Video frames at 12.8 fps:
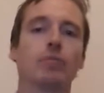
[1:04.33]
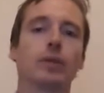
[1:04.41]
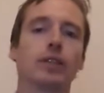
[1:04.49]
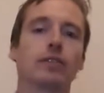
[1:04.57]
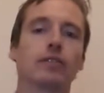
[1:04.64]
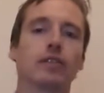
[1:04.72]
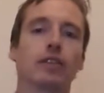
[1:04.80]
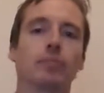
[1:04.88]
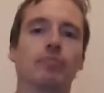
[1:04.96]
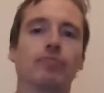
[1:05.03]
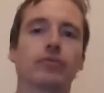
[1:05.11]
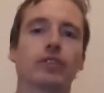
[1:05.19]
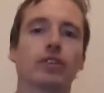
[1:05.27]
but
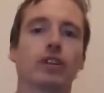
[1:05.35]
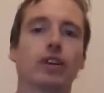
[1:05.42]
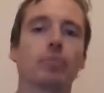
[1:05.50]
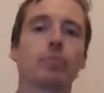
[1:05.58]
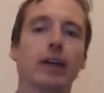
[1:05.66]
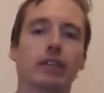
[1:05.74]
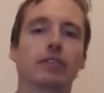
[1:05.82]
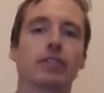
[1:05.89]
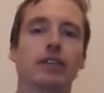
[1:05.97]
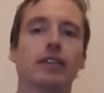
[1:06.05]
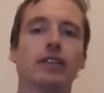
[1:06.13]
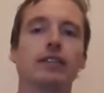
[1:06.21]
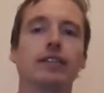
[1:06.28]
to get back to
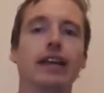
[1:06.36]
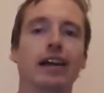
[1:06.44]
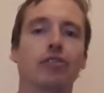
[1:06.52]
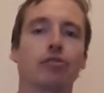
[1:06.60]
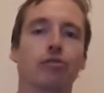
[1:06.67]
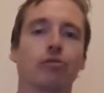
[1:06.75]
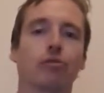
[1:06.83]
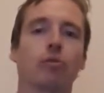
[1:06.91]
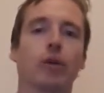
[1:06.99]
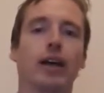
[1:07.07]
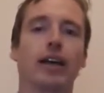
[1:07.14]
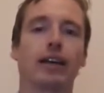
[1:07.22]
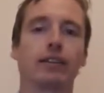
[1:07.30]
the natural
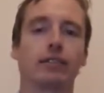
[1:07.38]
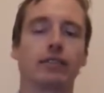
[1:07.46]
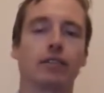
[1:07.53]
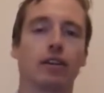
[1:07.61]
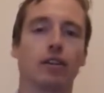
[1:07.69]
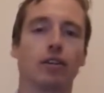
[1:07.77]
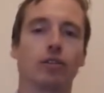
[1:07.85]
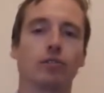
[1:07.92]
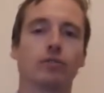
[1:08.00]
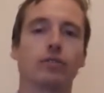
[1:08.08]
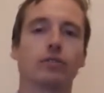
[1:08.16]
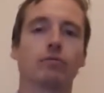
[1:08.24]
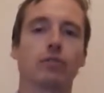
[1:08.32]
way
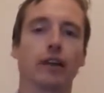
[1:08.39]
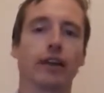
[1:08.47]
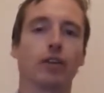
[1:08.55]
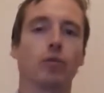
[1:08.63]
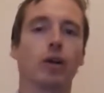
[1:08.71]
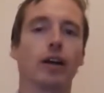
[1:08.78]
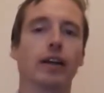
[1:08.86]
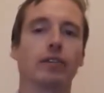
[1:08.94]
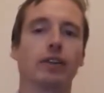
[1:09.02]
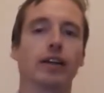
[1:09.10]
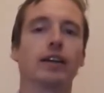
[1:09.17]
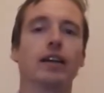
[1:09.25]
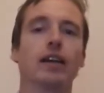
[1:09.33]
of running a
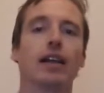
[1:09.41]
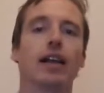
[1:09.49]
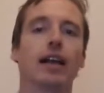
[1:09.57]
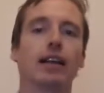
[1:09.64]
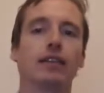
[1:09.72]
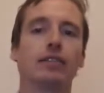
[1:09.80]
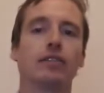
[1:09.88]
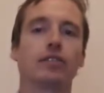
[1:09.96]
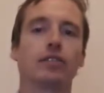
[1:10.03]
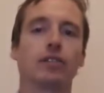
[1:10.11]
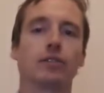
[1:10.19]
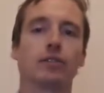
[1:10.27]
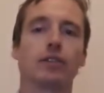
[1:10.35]
winery. And
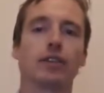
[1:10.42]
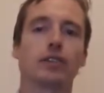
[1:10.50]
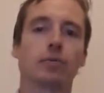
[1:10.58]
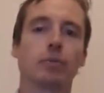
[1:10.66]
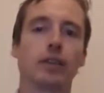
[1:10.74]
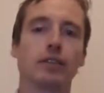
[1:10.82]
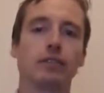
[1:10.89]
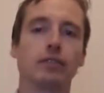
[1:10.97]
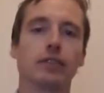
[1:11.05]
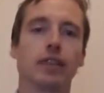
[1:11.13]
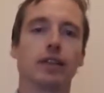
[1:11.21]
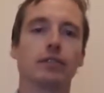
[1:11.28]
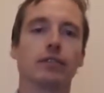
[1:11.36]
so this will be,
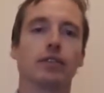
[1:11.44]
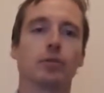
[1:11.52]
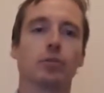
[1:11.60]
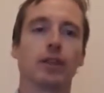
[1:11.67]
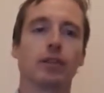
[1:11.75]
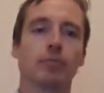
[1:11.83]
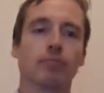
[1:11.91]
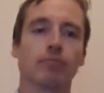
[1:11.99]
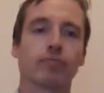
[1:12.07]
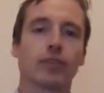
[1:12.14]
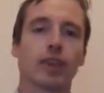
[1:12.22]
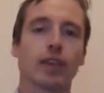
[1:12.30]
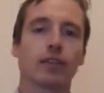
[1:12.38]
there'll be
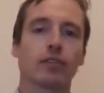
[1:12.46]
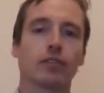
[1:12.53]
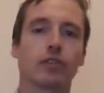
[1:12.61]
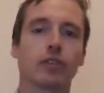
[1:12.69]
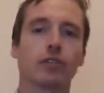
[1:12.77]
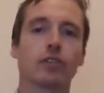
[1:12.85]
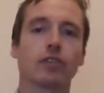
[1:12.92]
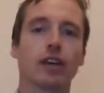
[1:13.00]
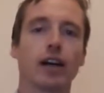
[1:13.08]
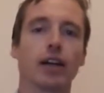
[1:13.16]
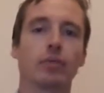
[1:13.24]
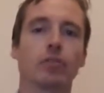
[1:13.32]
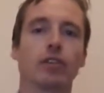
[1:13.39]
certain
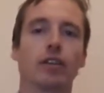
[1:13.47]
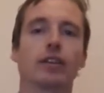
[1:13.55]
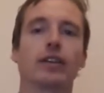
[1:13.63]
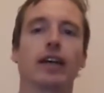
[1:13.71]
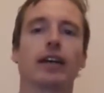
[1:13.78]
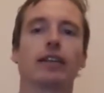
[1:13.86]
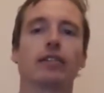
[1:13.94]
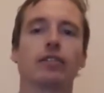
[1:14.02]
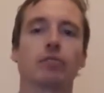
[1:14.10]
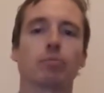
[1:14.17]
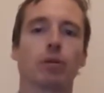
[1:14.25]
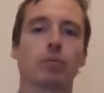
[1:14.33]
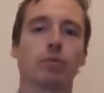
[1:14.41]
times of the day that's
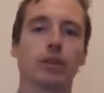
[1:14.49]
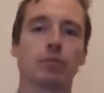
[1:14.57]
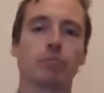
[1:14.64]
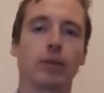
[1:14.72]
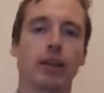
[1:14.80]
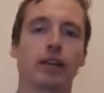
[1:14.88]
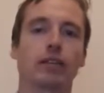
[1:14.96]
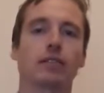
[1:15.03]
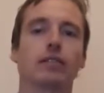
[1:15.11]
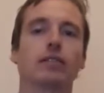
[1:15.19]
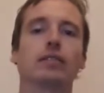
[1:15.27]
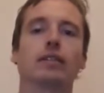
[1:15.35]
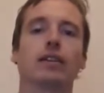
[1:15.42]
properly picked,